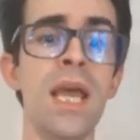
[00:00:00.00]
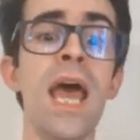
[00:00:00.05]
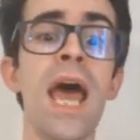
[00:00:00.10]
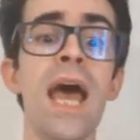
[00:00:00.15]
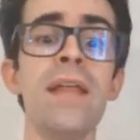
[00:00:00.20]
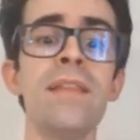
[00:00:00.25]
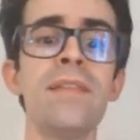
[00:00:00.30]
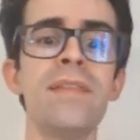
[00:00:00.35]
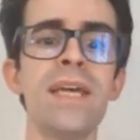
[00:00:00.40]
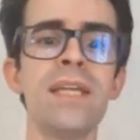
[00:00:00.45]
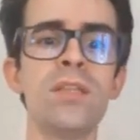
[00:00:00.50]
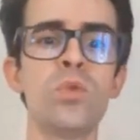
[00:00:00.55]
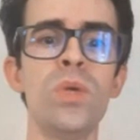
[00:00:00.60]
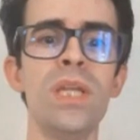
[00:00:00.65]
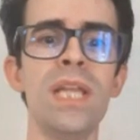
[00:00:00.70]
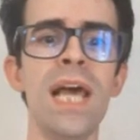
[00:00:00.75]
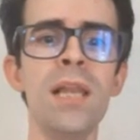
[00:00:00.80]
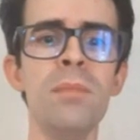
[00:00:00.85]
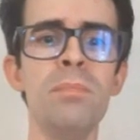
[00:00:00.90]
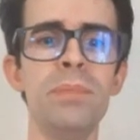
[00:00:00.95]
and that
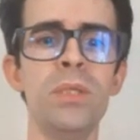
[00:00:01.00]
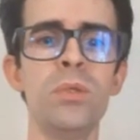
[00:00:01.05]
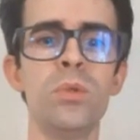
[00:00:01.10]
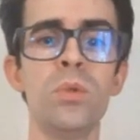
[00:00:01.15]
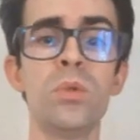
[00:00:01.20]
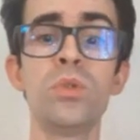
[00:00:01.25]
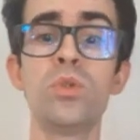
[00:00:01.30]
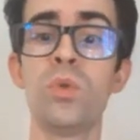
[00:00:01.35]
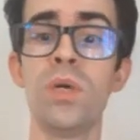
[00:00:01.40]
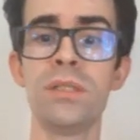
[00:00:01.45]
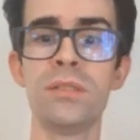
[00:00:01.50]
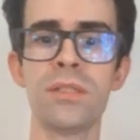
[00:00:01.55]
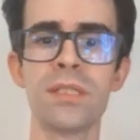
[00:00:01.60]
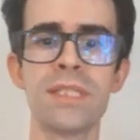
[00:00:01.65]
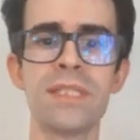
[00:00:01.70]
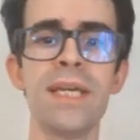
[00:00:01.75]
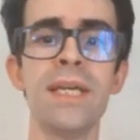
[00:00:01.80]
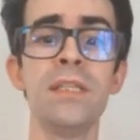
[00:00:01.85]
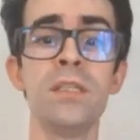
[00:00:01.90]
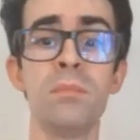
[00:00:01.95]
will help you to
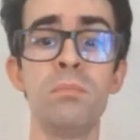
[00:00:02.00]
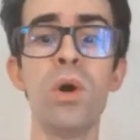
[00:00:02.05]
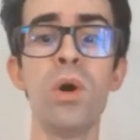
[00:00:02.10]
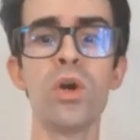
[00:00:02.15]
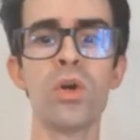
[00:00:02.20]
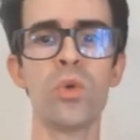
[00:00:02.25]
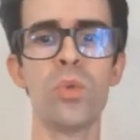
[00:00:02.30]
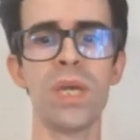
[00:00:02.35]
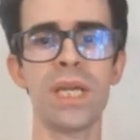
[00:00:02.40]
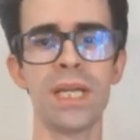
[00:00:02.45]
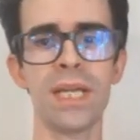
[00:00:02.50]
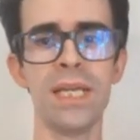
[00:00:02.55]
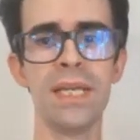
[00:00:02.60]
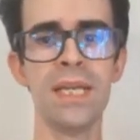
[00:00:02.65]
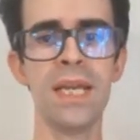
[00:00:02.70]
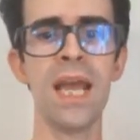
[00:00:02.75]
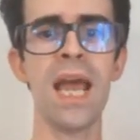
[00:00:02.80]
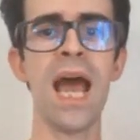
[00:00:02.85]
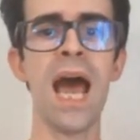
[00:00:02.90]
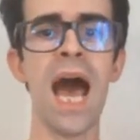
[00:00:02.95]
understand more
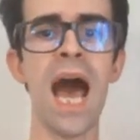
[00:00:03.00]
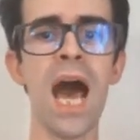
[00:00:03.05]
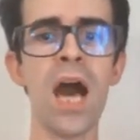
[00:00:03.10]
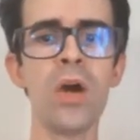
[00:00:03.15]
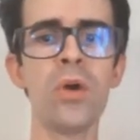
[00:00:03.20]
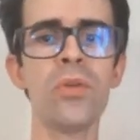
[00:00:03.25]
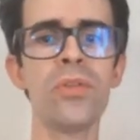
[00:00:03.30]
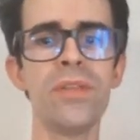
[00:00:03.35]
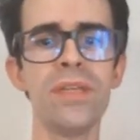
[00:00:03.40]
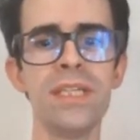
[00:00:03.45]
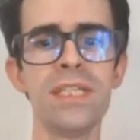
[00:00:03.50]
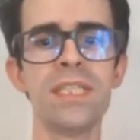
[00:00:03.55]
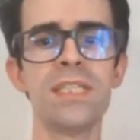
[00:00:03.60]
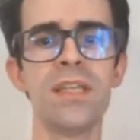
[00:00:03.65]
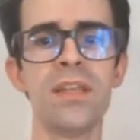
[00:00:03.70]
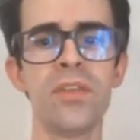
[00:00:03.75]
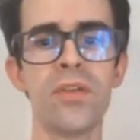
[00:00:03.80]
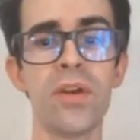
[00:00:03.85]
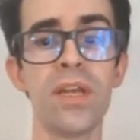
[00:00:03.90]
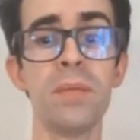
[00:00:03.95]
quickly how these
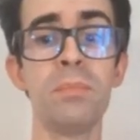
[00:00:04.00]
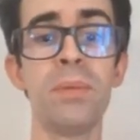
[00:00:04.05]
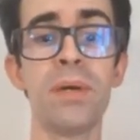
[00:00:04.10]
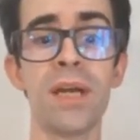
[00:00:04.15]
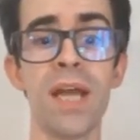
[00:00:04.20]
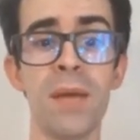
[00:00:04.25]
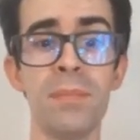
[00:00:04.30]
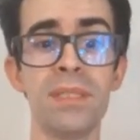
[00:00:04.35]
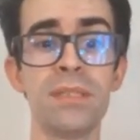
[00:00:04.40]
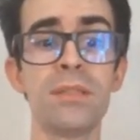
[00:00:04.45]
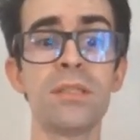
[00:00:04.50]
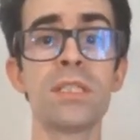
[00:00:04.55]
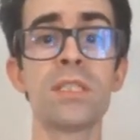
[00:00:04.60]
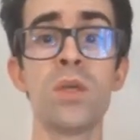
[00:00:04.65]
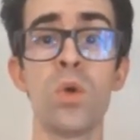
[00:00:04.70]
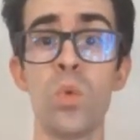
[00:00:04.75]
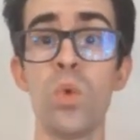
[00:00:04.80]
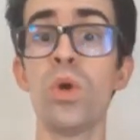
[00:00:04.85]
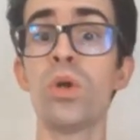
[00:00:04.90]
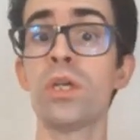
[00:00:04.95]
three parameters
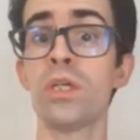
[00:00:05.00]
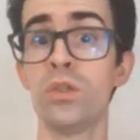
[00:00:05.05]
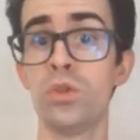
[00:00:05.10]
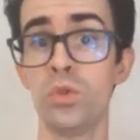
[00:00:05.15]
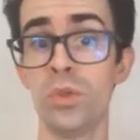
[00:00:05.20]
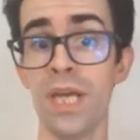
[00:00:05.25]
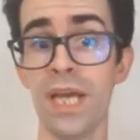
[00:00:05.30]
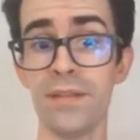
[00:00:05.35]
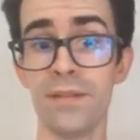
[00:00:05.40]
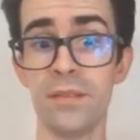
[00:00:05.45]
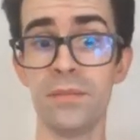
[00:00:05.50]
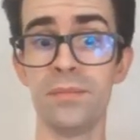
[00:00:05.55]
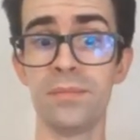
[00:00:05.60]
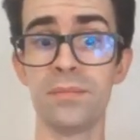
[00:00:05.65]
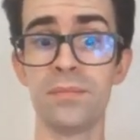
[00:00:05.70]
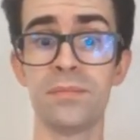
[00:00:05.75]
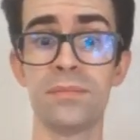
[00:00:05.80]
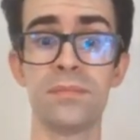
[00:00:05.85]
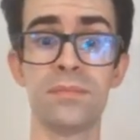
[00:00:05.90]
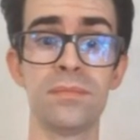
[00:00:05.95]
work together.
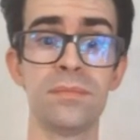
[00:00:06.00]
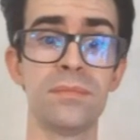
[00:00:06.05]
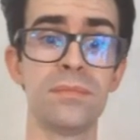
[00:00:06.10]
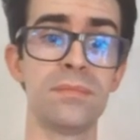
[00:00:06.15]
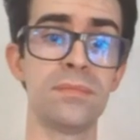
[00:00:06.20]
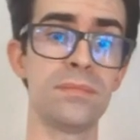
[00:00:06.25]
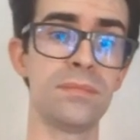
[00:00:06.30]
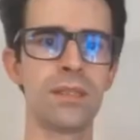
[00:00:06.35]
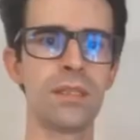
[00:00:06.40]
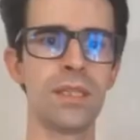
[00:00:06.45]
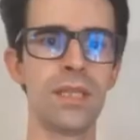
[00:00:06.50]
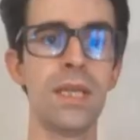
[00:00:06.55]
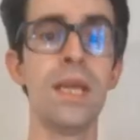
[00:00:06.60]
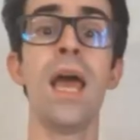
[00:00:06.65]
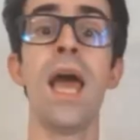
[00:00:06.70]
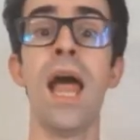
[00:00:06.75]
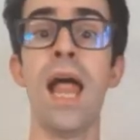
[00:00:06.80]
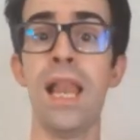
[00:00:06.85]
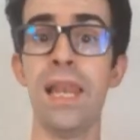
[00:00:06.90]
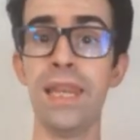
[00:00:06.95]

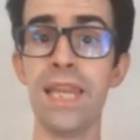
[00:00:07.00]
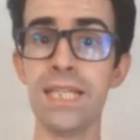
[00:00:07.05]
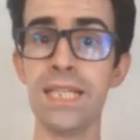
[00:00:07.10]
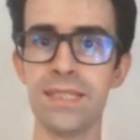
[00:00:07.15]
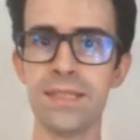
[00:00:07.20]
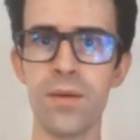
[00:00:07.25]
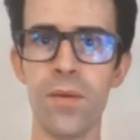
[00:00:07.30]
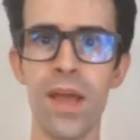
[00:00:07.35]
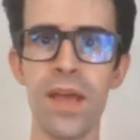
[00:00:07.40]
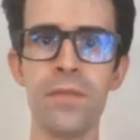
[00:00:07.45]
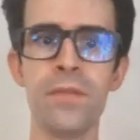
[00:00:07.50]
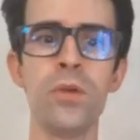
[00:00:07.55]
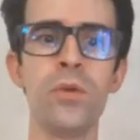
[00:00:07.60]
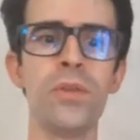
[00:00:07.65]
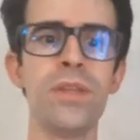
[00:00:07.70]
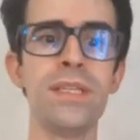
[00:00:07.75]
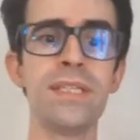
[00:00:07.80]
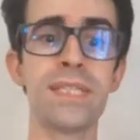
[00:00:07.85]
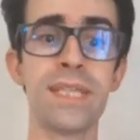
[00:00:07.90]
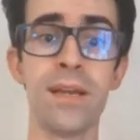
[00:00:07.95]
Let's review
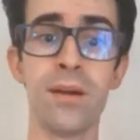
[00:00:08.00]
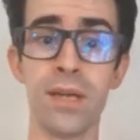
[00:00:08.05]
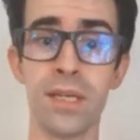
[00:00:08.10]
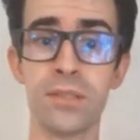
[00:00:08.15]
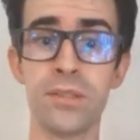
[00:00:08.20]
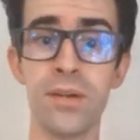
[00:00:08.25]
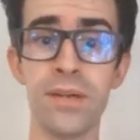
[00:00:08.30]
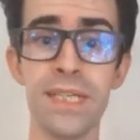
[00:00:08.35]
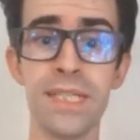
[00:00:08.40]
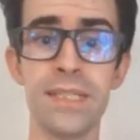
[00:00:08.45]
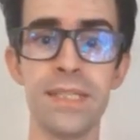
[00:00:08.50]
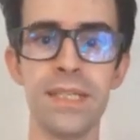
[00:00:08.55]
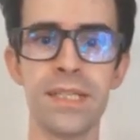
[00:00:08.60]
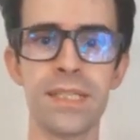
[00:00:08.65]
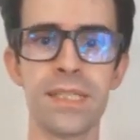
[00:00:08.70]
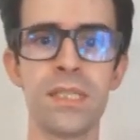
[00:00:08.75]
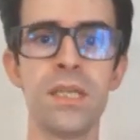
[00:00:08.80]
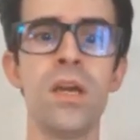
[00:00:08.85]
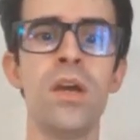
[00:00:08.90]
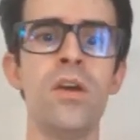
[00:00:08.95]
these
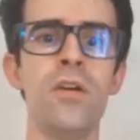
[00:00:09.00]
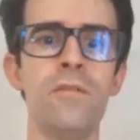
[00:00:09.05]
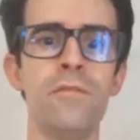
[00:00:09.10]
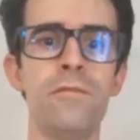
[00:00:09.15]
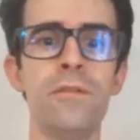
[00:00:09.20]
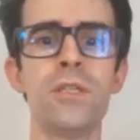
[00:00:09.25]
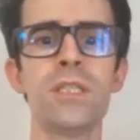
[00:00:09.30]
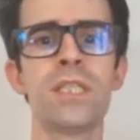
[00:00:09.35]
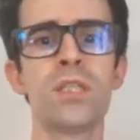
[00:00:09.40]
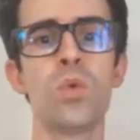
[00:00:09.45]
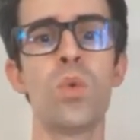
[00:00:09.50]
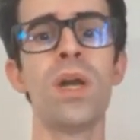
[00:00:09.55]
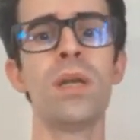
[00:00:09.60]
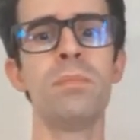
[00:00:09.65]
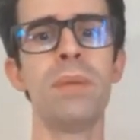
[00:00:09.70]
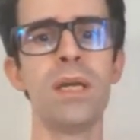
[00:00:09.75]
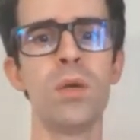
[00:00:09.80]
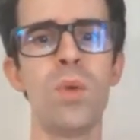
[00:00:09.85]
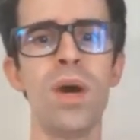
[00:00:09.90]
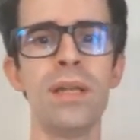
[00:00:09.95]
characteristics, first one
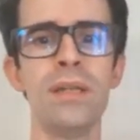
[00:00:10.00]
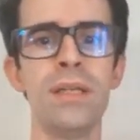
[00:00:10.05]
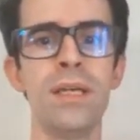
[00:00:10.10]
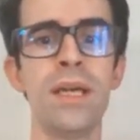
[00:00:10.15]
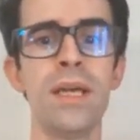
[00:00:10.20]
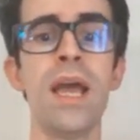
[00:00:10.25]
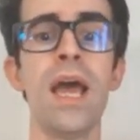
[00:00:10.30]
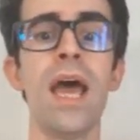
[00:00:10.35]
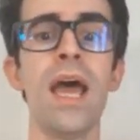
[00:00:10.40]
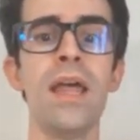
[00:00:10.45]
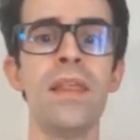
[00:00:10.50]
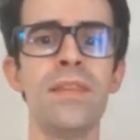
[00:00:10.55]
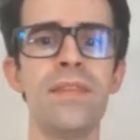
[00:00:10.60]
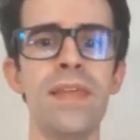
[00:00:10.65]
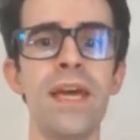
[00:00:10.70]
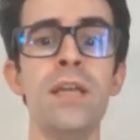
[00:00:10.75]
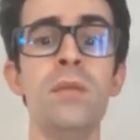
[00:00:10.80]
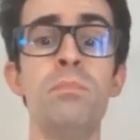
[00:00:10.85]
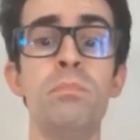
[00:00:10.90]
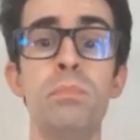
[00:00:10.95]
by one, and
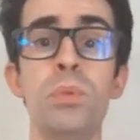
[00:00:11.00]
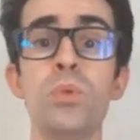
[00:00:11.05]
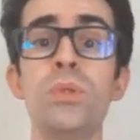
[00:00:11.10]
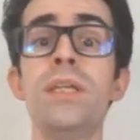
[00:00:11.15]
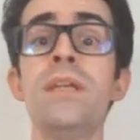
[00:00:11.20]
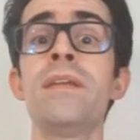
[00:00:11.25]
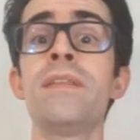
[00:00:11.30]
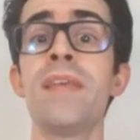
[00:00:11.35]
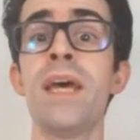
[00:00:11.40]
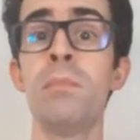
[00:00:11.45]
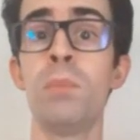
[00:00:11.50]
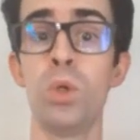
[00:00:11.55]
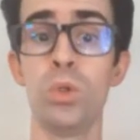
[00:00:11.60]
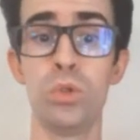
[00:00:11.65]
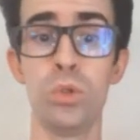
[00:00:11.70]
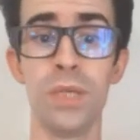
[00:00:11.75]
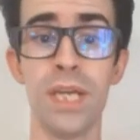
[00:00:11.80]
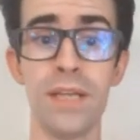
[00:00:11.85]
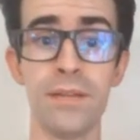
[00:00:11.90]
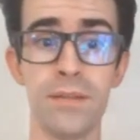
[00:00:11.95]
then putting them all
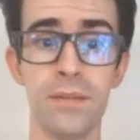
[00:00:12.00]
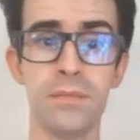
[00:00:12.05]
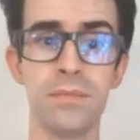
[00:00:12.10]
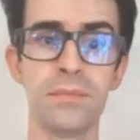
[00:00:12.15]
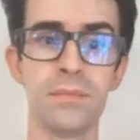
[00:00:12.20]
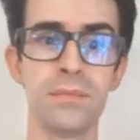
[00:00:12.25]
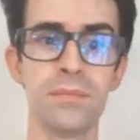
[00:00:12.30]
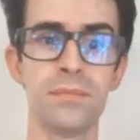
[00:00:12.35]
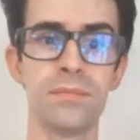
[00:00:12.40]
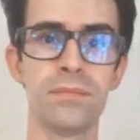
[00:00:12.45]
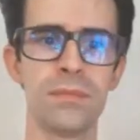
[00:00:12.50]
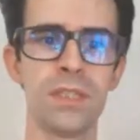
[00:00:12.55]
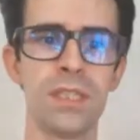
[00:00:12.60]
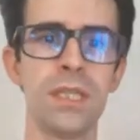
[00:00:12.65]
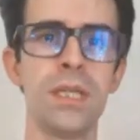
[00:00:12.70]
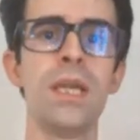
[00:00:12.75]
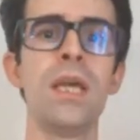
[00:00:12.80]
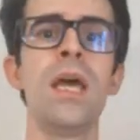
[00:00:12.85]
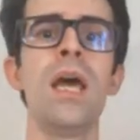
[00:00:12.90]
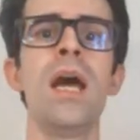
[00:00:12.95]
together.
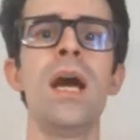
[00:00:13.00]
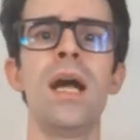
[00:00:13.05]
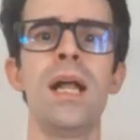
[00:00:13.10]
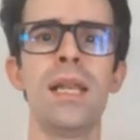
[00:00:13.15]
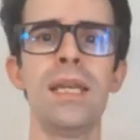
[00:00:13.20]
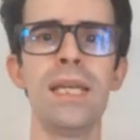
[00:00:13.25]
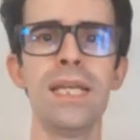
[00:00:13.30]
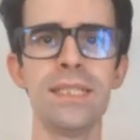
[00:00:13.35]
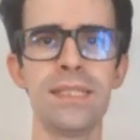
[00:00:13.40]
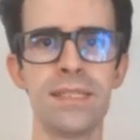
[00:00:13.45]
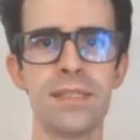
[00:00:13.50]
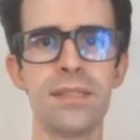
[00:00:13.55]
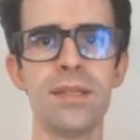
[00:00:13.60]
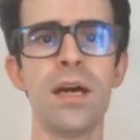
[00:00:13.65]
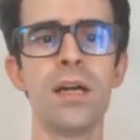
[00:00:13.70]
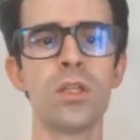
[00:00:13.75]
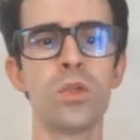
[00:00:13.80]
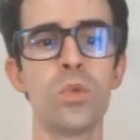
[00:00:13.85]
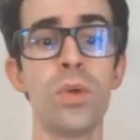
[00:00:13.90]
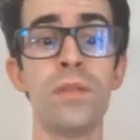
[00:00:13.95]
Let's
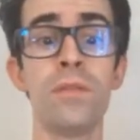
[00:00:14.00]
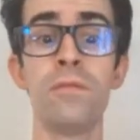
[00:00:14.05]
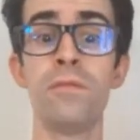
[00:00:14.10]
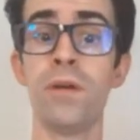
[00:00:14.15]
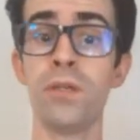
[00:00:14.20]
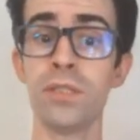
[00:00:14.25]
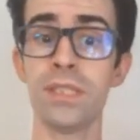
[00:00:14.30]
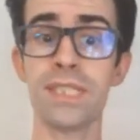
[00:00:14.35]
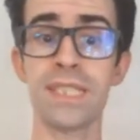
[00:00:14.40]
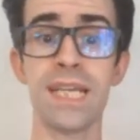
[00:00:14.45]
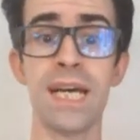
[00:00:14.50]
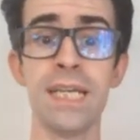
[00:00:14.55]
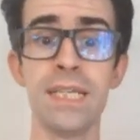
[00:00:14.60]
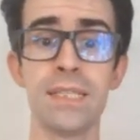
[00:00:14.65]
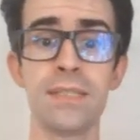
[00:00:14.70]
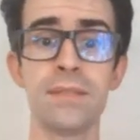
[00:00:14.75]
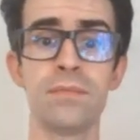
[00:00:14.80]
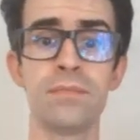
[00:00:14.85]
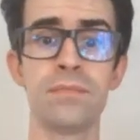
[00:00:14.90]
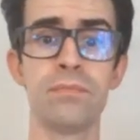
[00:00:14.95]
start with font
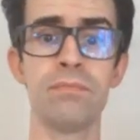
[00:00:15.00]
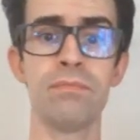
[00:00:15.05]
size.